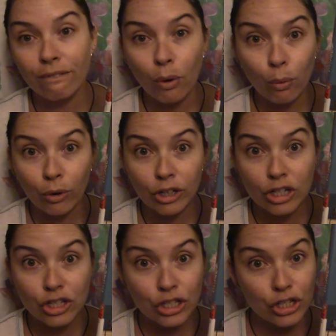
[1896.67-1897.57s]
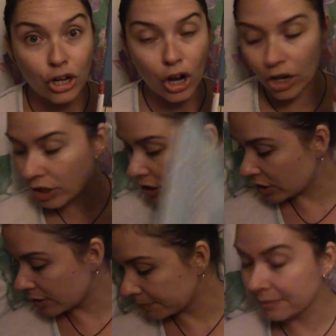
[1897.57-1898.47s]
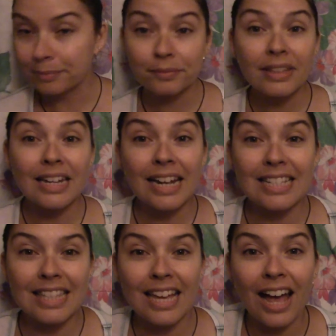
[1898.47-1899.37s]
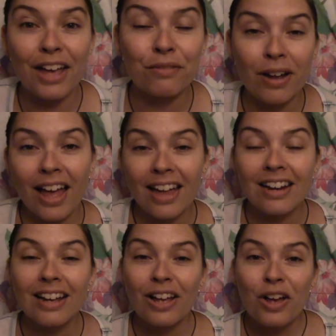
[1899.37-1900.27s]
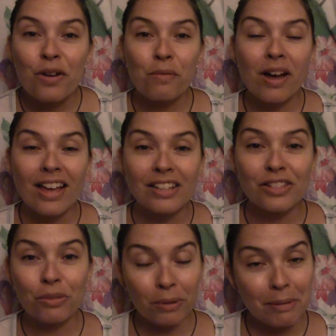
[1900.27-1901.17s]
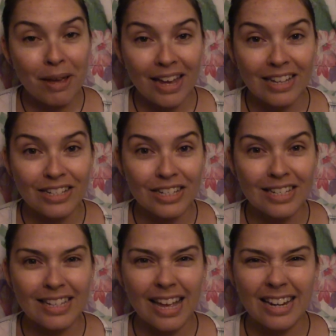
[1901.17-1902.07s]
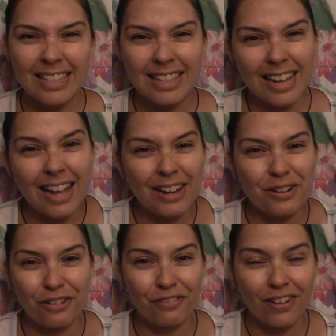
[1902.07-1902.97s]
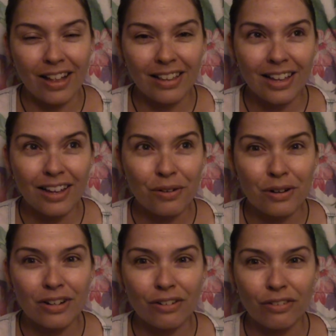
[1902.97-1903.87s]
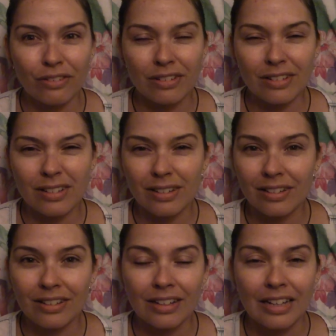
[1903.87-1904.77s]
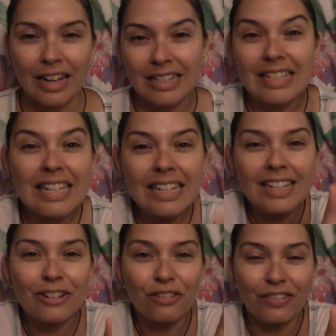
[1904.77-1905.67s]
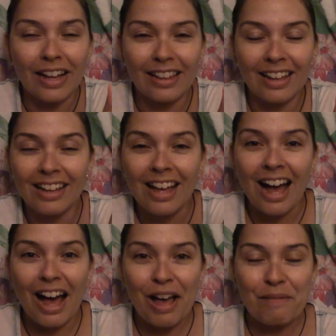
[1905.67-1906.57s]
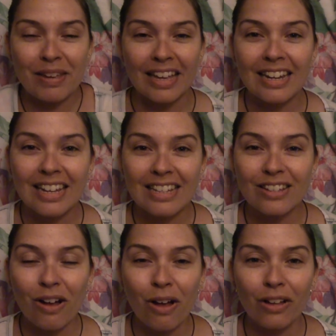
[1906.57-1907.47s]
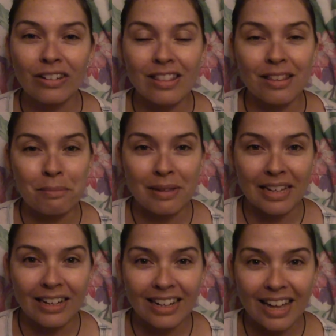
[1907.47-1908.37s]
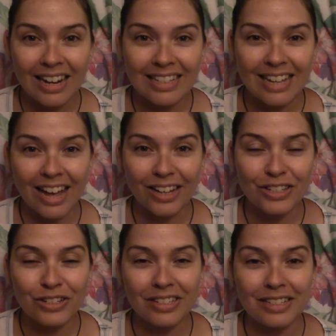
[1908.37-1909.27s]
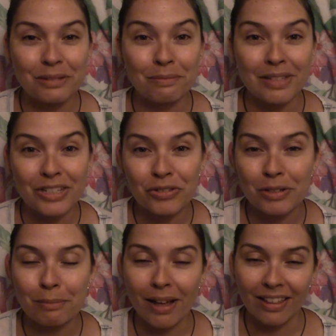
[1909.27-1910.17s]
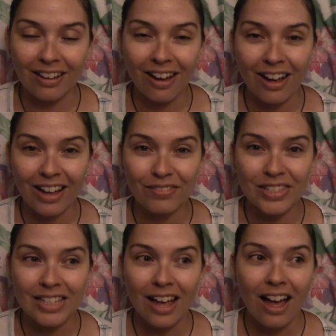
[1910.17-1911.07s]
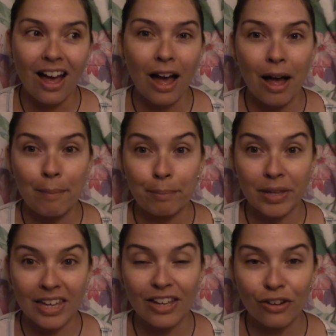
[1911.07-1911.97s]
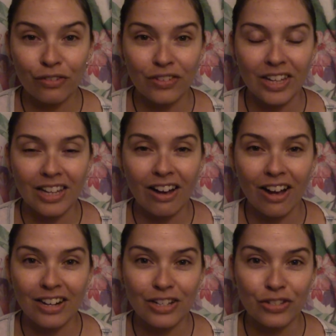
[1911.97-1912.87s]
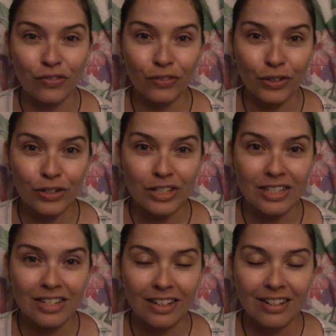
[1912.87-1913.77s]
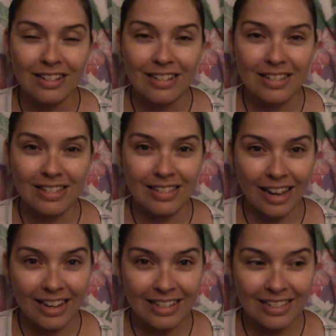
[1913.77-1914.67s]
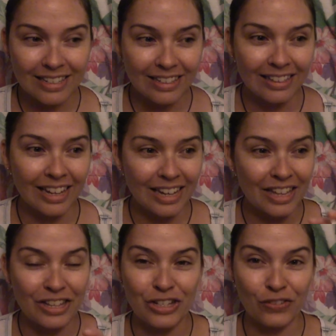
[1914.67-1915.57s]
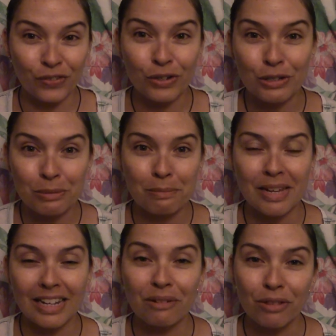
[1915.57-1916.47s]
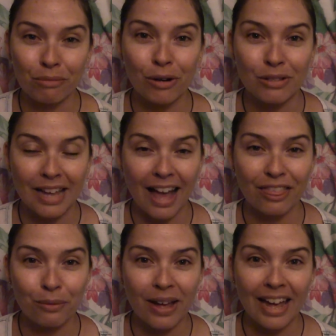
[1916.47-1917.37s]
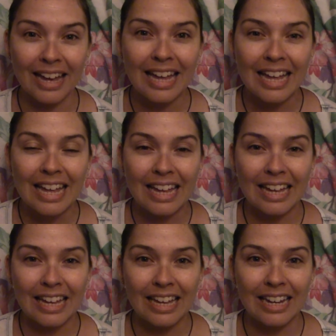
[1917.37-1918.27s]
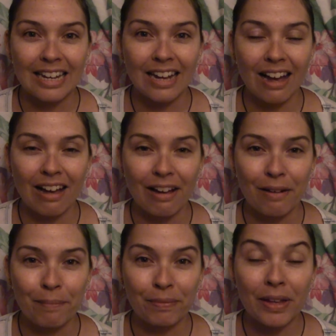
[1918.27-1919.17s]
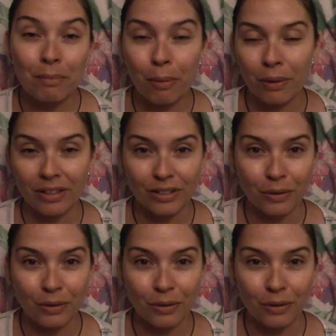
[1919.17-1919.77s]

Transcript: four stars. The next thing I read was three pages and it's like a novella or a no a teeny novella. Um, it is called The Meeting and it's actually Dimitri Belikov's um, POV on his first sight, like his first meeting with Rose Hathaway in um, in Portland,